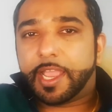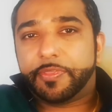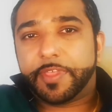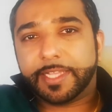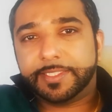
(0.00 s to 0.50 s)

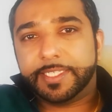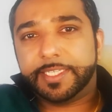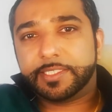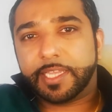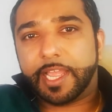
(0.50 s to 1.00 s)
And that
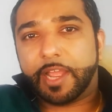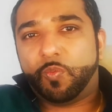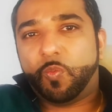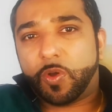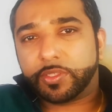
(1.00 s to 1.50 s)
is,
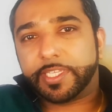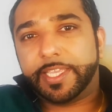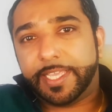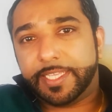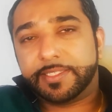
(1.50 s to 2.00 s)
what
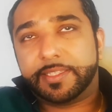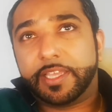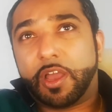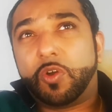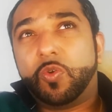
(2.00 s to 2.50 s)
is
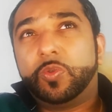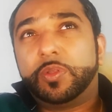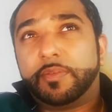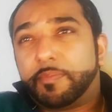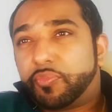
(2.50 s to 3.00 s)
the
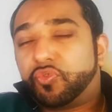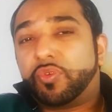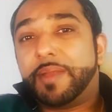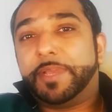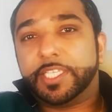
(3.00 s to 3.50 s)
whole
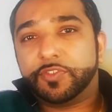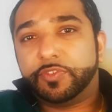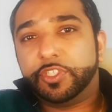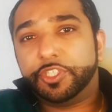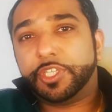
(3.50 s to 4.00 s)
premise
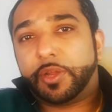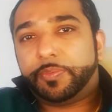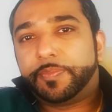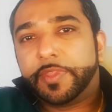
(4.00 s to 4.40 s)
for your show?